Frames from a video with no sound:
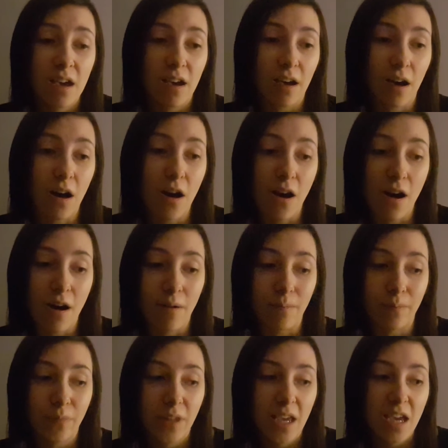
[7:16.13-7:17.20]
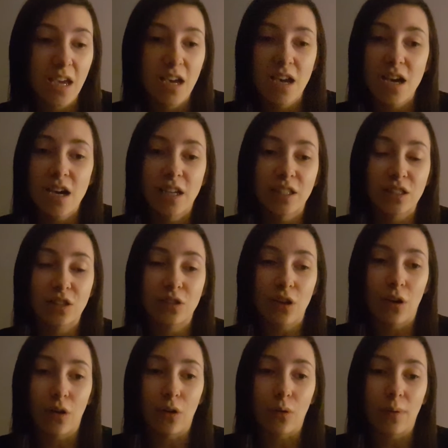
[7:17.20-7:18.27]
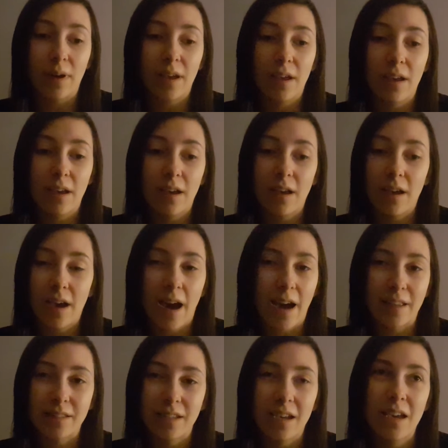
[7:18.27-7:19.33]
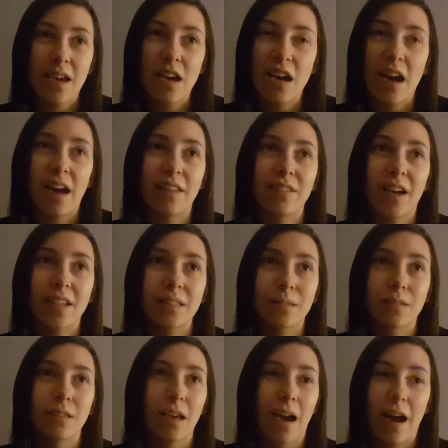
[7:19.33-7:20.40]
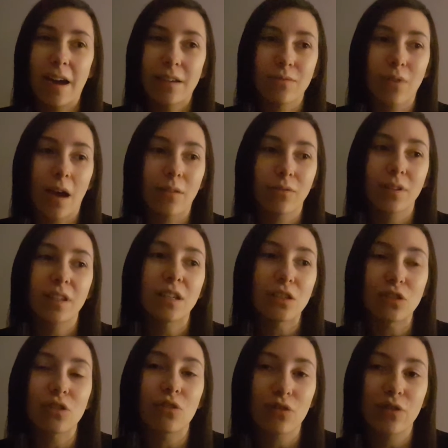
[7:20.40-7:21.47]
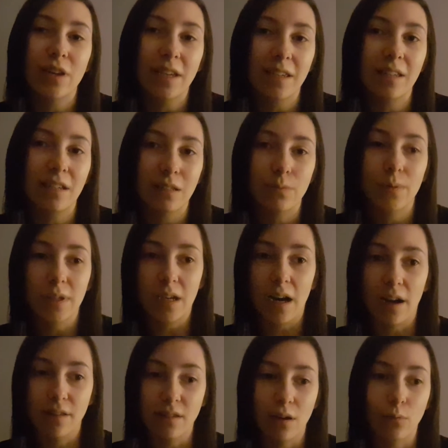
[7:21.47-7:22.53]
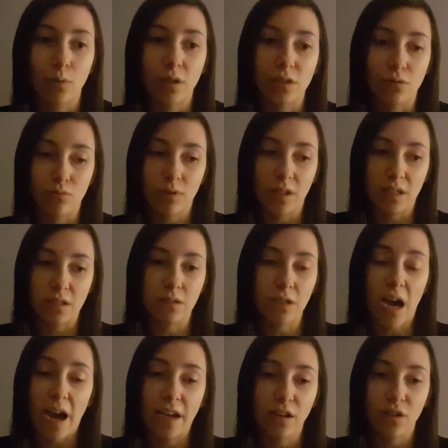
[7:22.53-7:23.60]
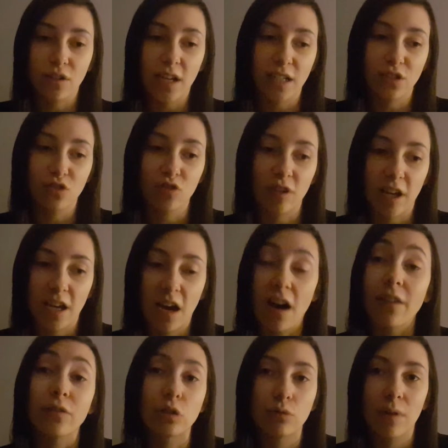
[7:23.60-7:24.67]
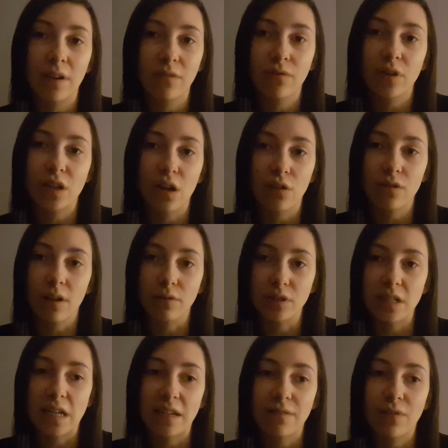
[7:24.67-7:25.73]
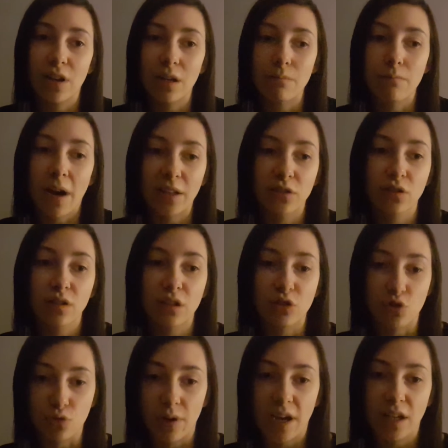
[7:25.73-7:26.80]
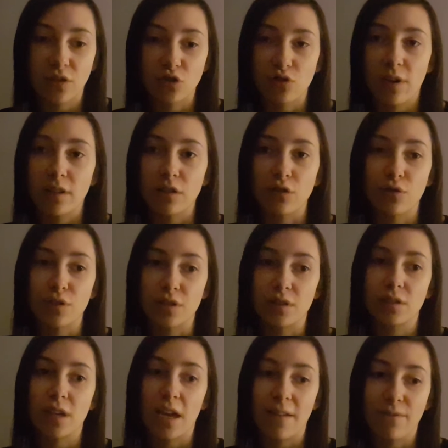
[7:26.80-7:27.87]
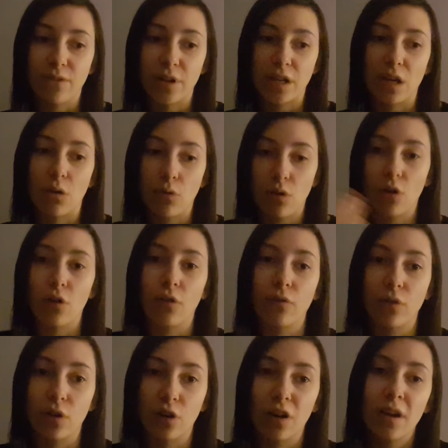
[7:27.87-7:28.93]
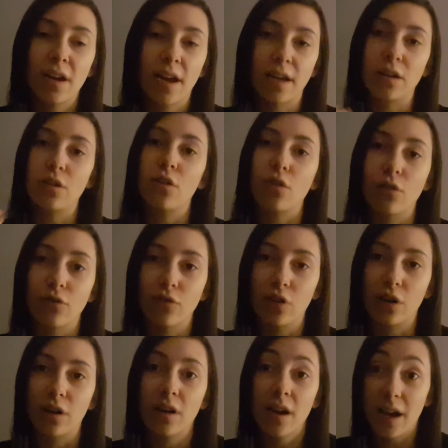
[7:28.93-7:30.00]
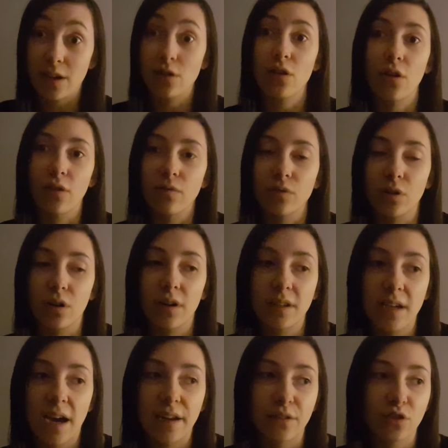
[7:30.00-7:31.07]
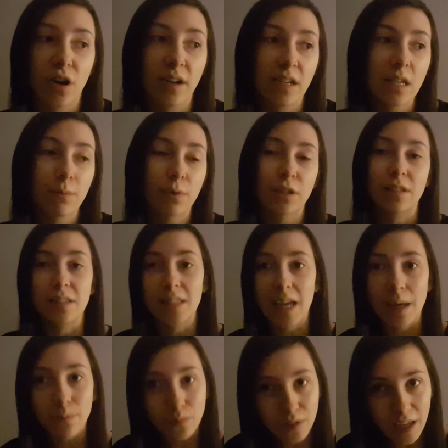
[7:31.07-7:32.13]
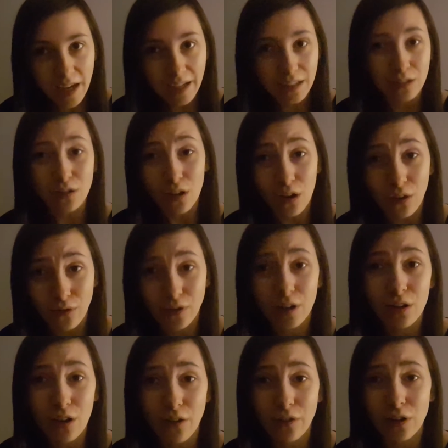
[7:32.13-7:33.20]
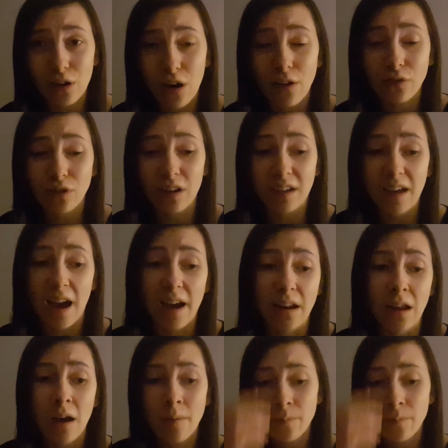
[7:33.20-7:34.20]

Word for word: Um, so, and and that's I, I really do think it is because I was really tired yesterday of doing videos. I was getting very mentally drained trying to do the same video over and over and over again and talking about the same things over and over and over again.